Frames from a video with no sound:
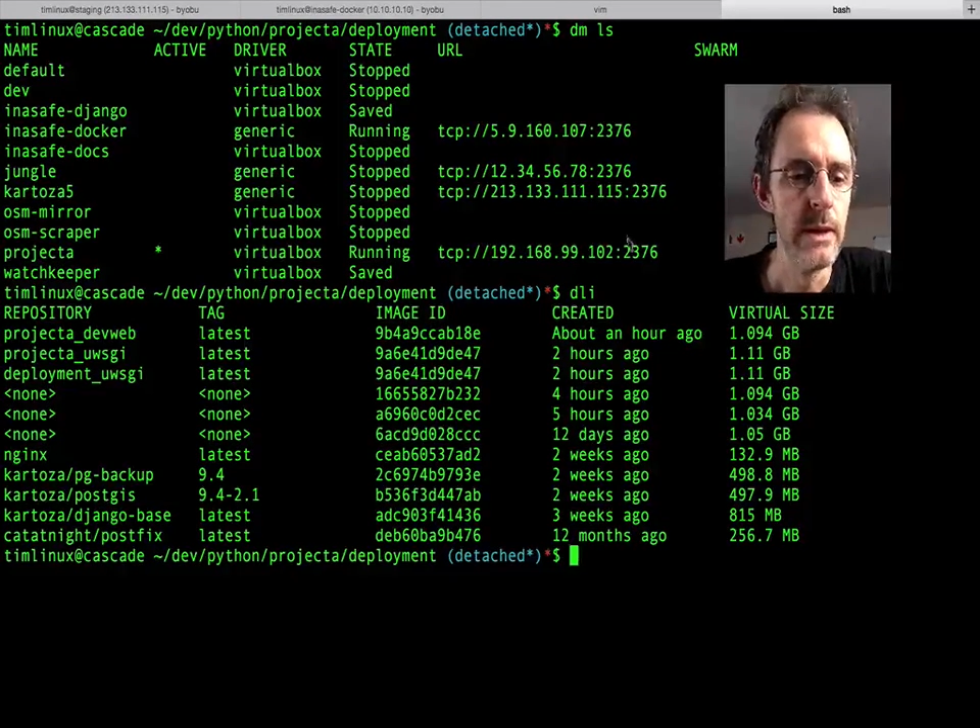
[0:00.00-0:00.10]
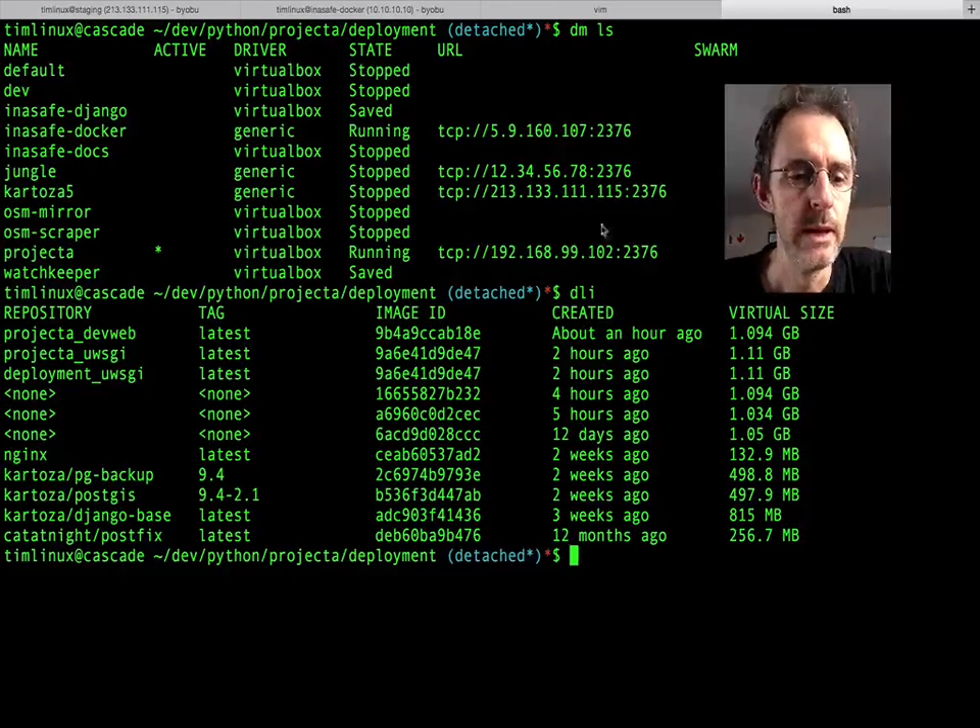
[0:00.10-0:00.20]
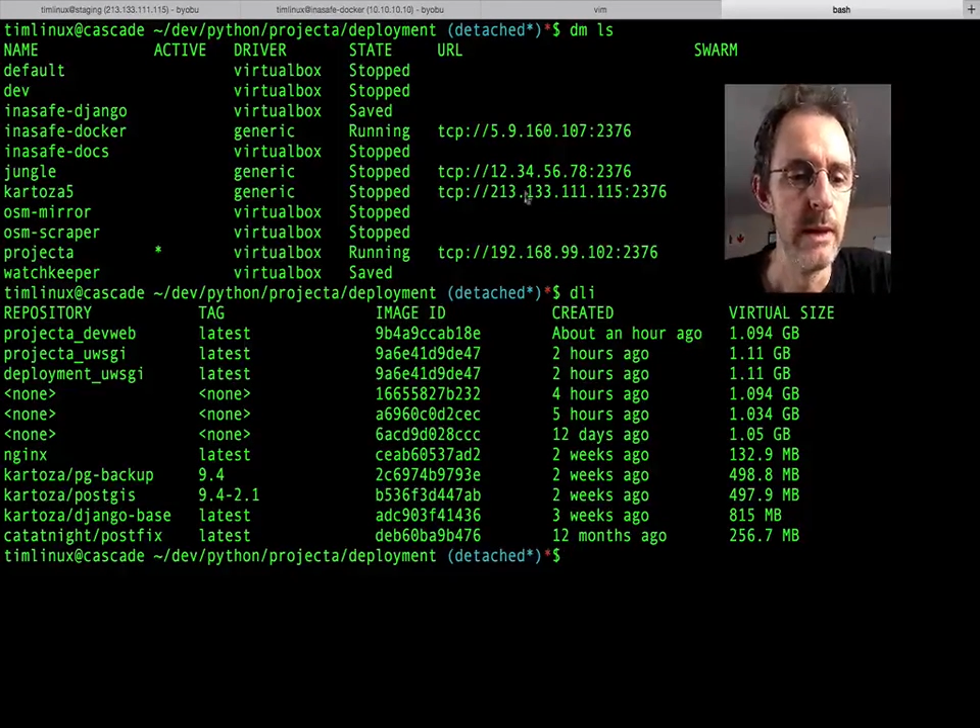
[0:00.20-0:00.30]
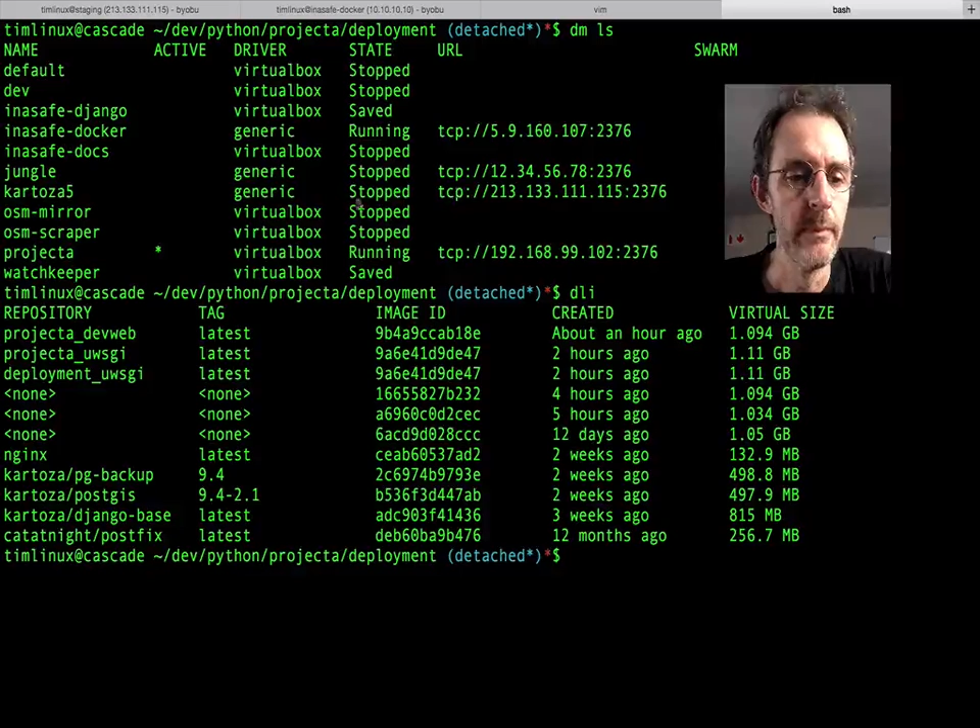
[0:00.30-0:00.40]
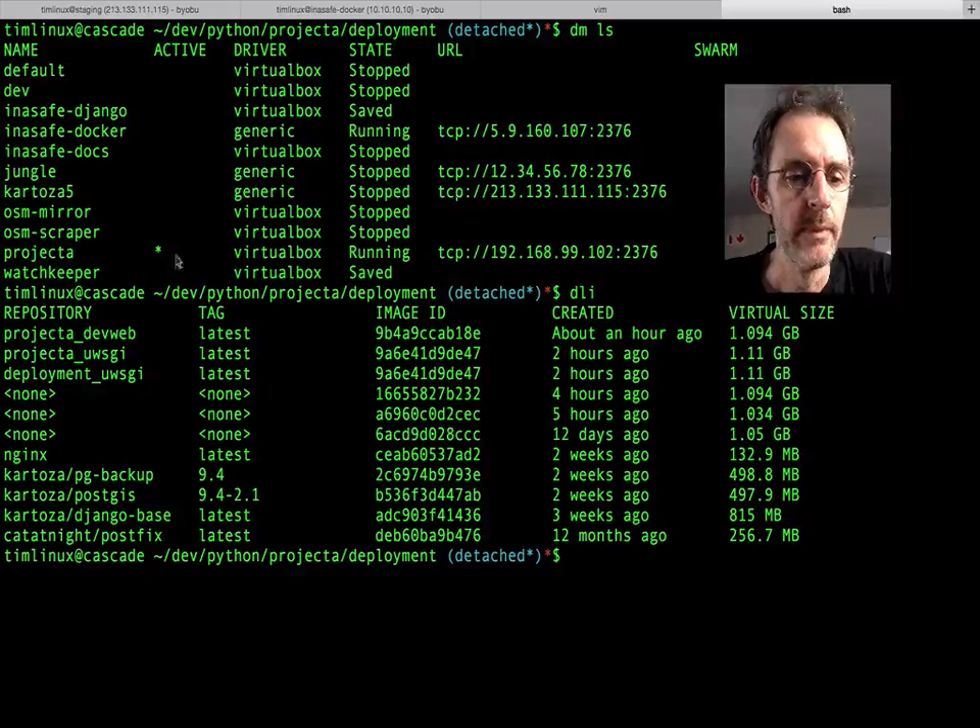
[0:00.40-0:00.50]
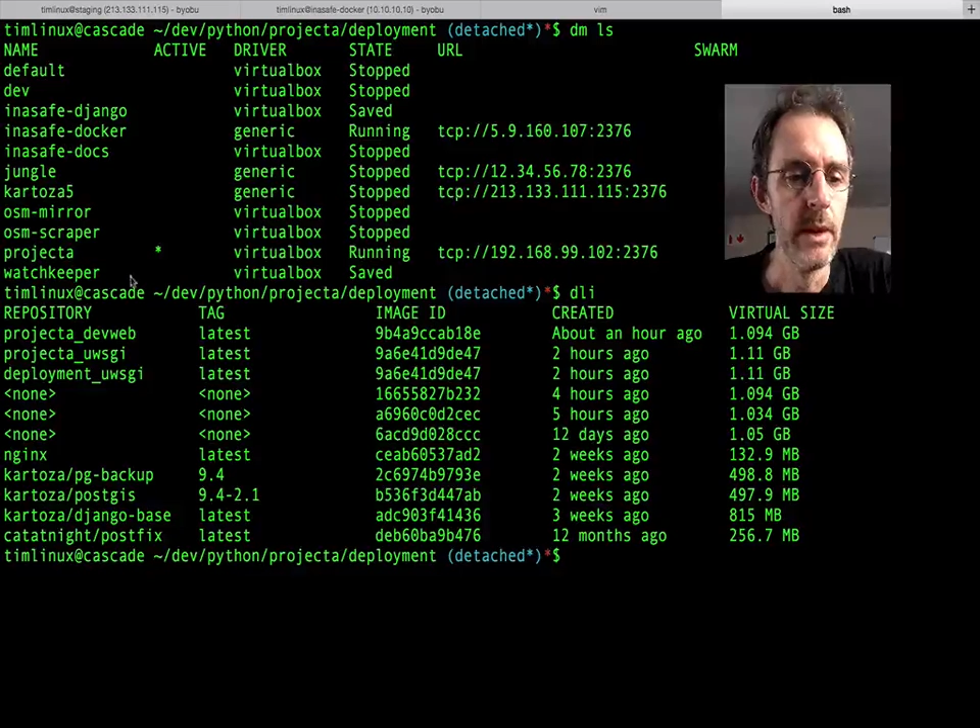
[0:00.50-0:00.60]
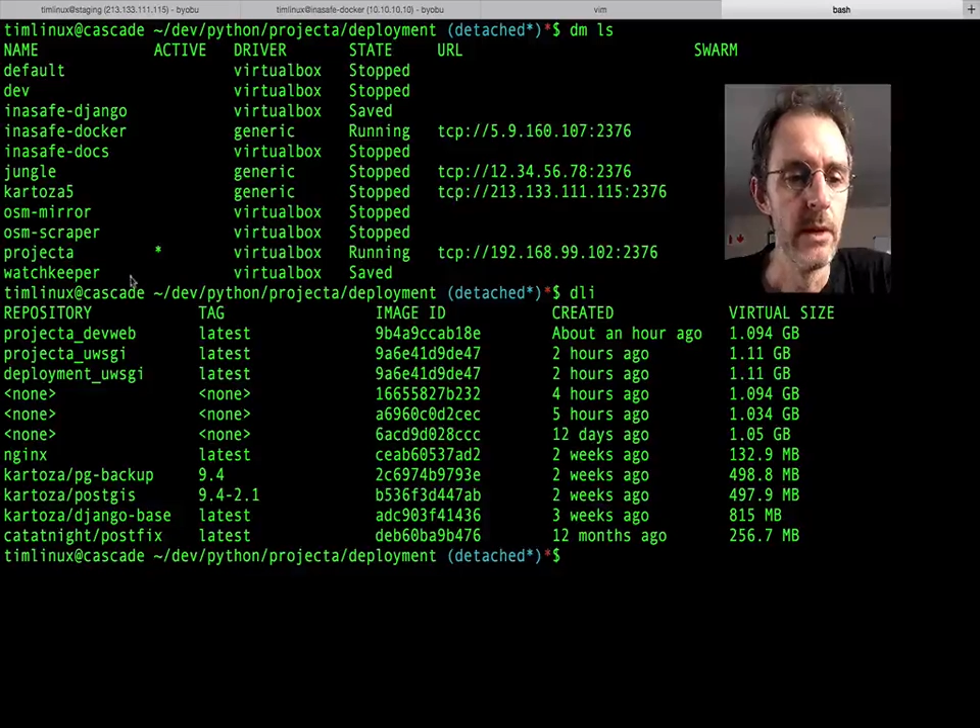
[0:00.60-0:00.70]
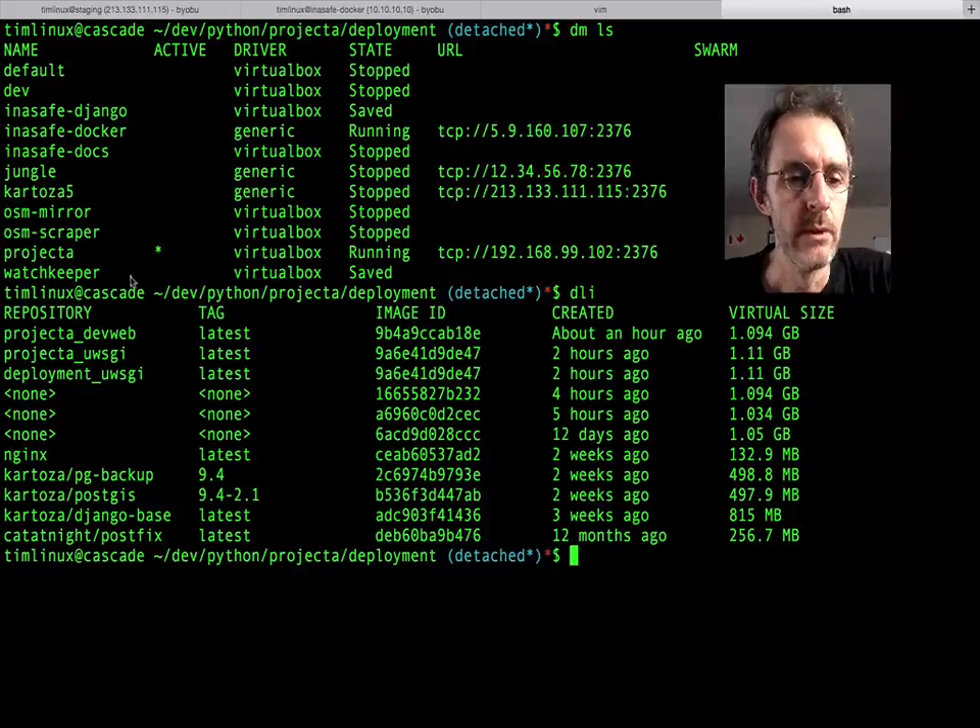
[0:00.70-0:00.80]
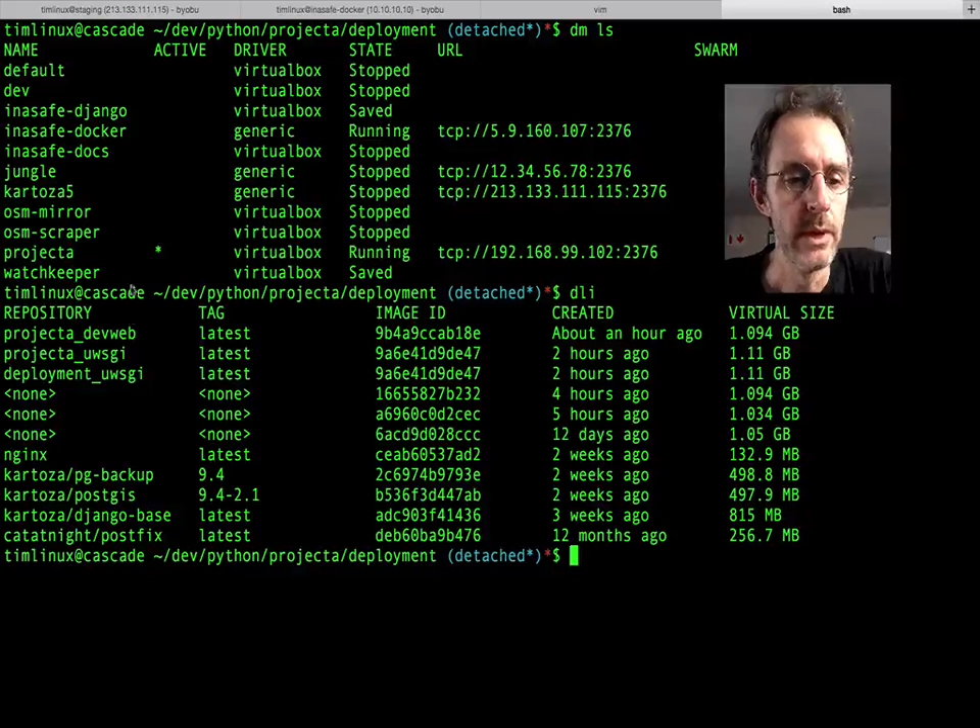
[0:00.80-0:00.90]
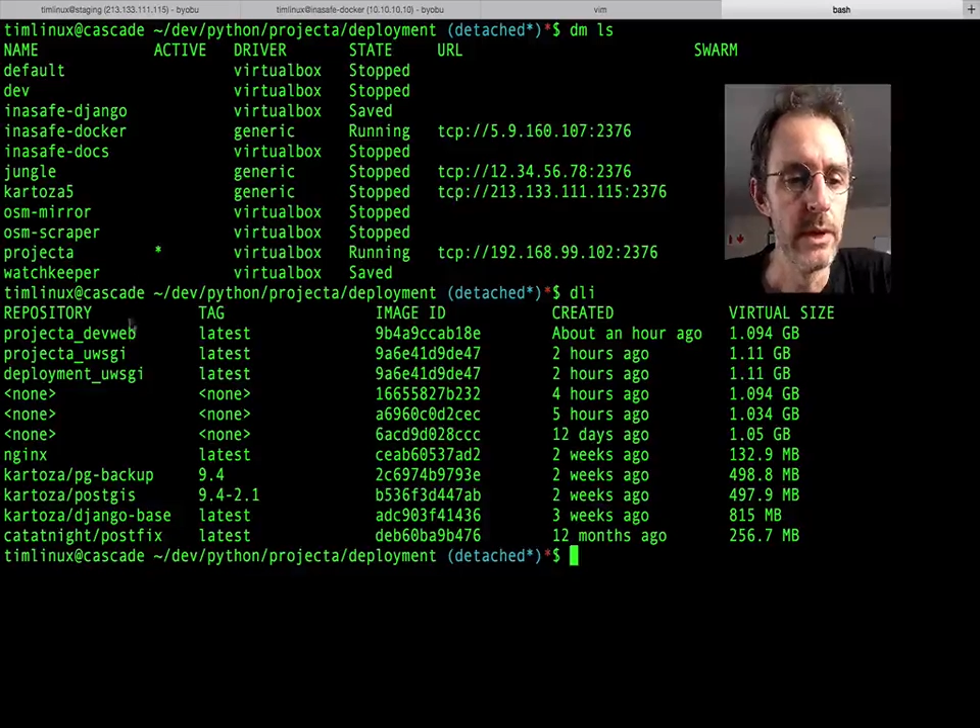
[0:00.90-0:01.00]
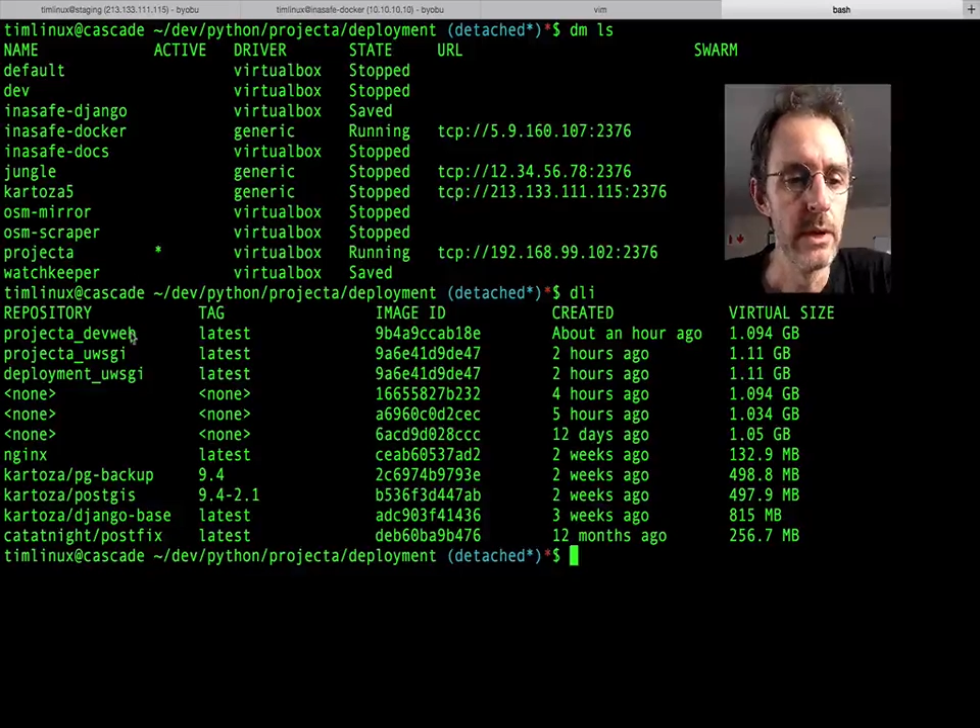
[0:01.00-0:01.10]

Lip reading: The one thing